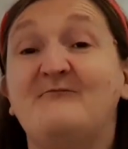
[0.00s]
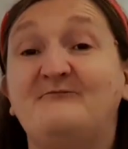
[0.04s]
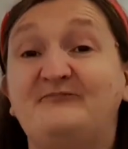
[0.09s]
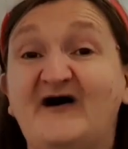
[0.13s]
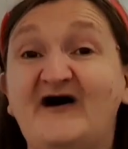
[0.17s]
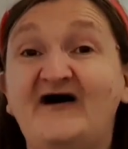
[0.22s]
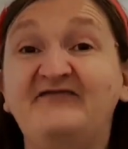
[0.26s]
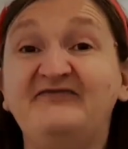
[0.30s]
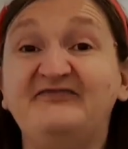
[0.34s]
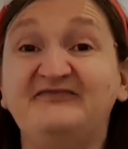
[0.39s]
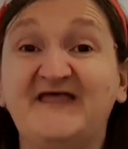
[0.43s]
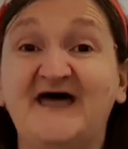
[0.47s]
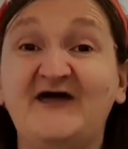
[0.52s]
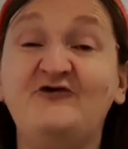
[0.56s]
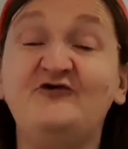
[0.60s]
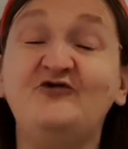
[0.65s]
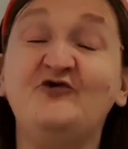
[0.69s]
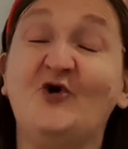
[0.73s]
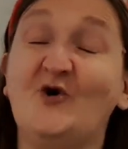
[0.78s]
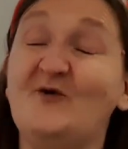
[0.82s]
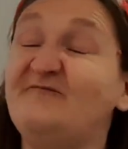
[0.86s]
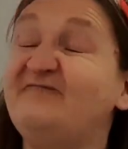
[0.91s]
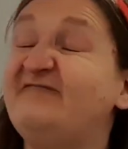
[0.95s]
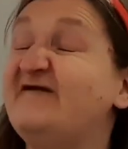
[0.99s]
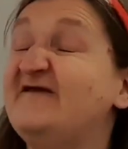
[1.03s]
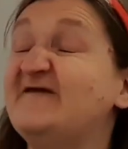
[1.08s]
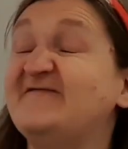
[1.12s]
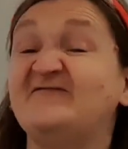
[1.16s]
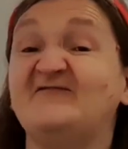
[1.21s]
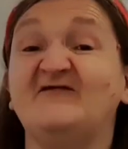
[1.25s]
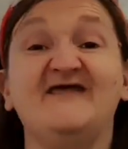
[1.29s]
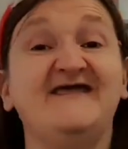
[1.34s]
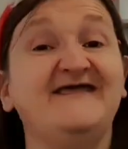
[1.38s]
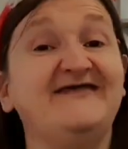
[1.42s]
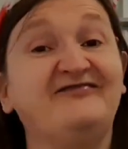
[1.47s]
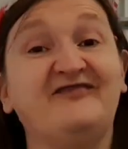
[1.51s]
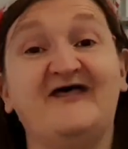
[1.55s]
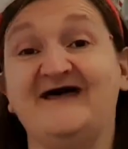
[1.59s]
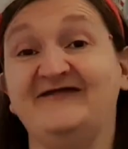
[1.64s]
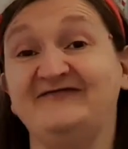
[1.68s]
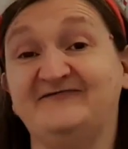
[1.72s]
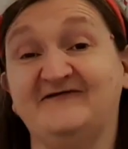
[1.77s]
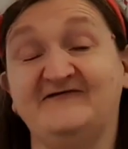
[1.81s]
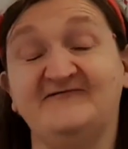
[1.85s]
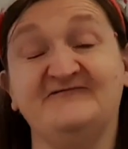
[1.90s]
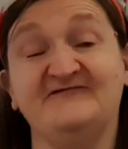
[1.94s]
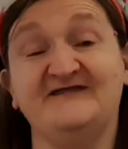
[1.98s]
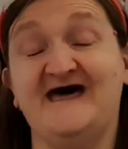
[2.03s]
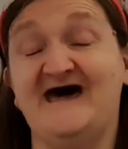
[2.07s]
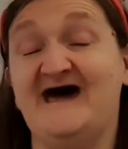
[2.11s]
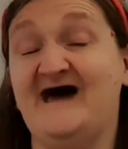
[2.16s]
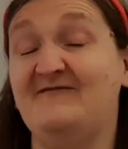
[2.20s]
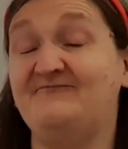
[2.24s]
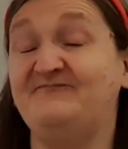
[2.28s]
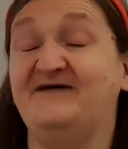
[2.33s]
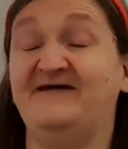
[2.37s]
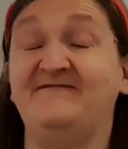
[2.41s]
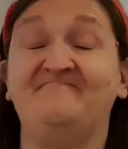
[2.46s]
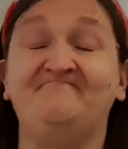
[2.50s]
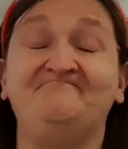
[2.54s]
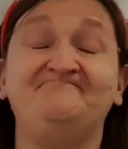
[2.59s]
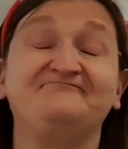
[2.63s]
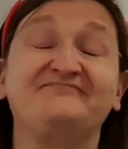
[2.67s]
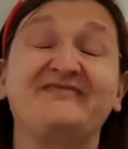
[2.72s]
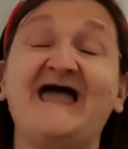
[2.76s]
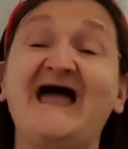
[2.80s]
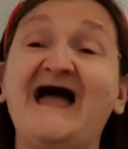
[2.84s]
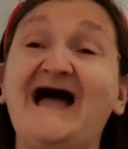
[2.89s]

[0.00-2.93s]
But now, obviously, that doesn't happen.